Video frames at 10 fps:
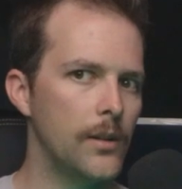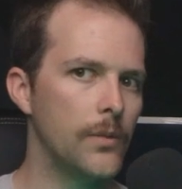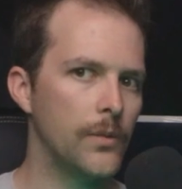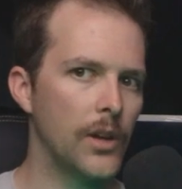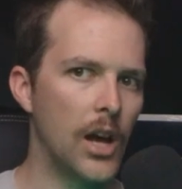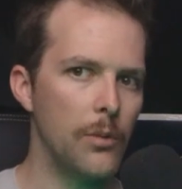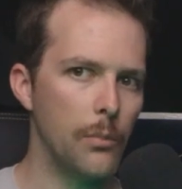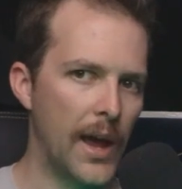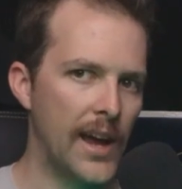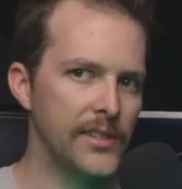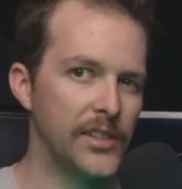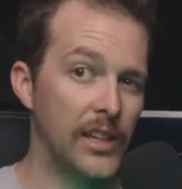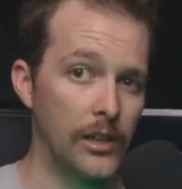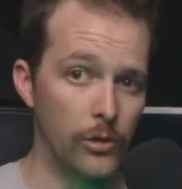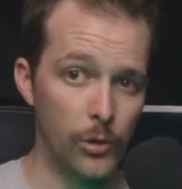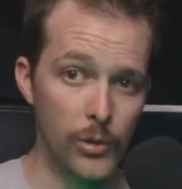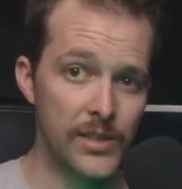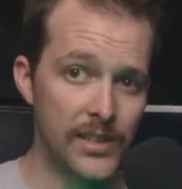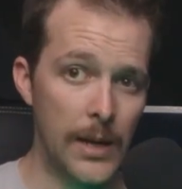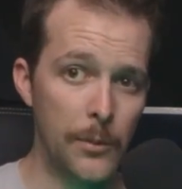of gone back to like
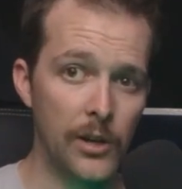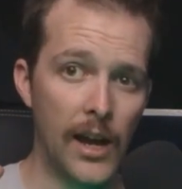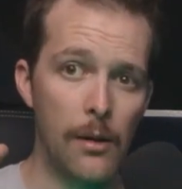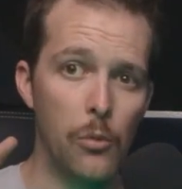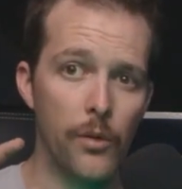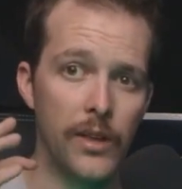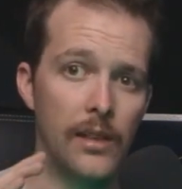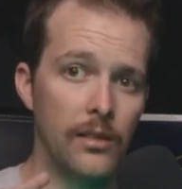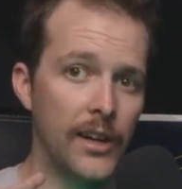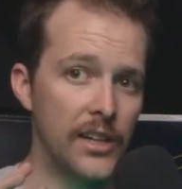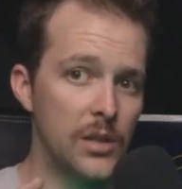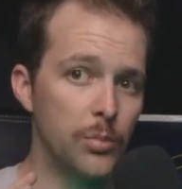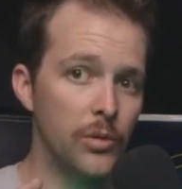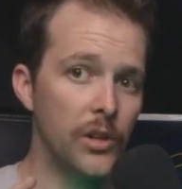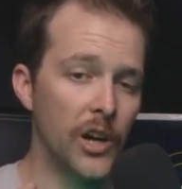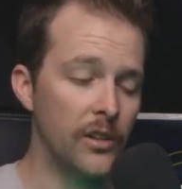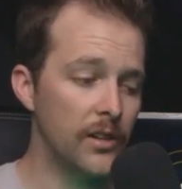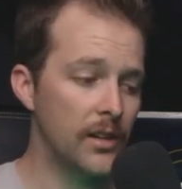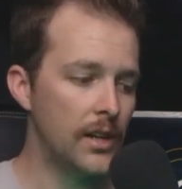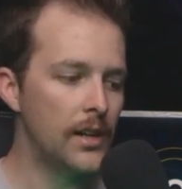Luke's saber, kind of more of that lightish blue
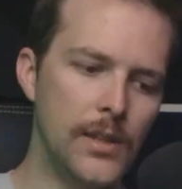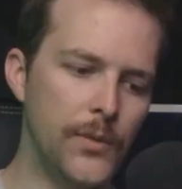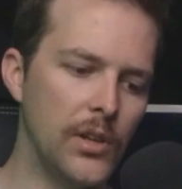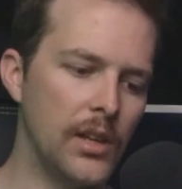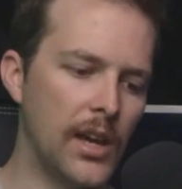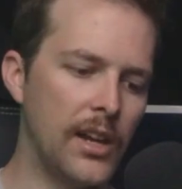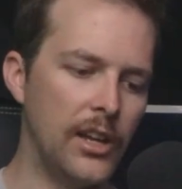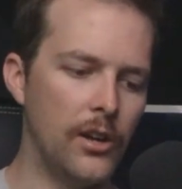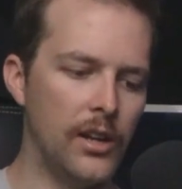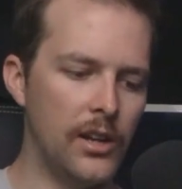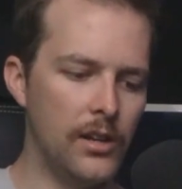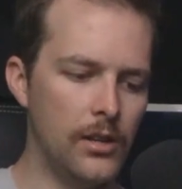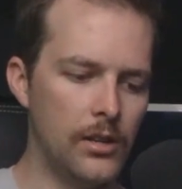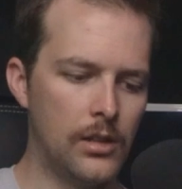color. See if you can kind of hear it here.